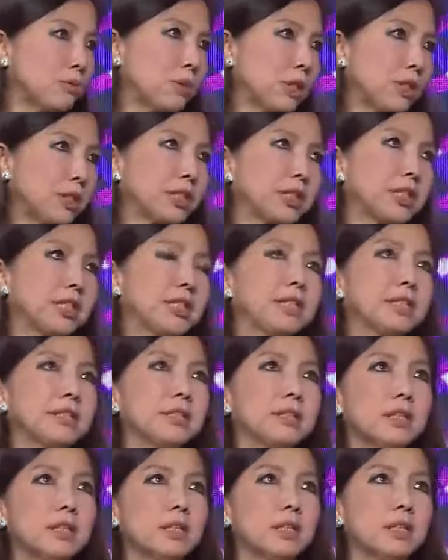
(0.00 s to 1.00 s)
market,
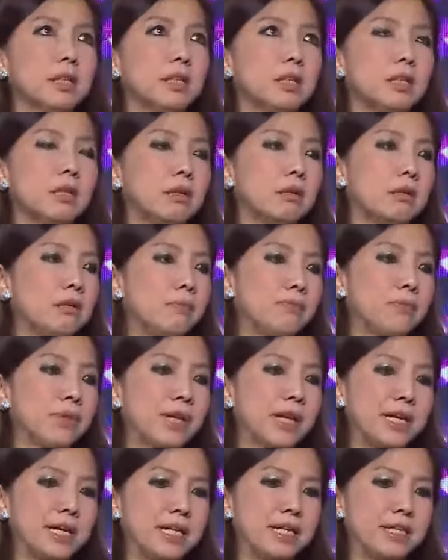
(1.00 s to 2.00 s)
um,
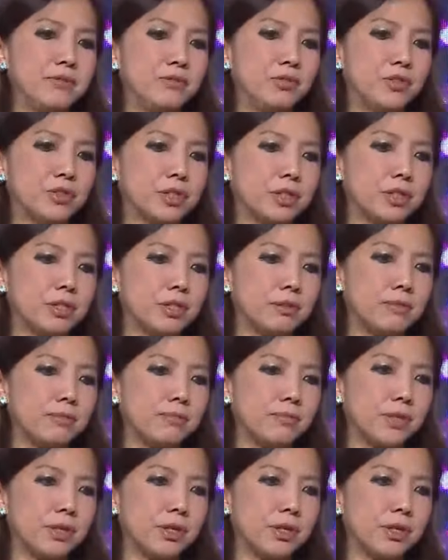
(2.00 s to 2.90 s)
and um,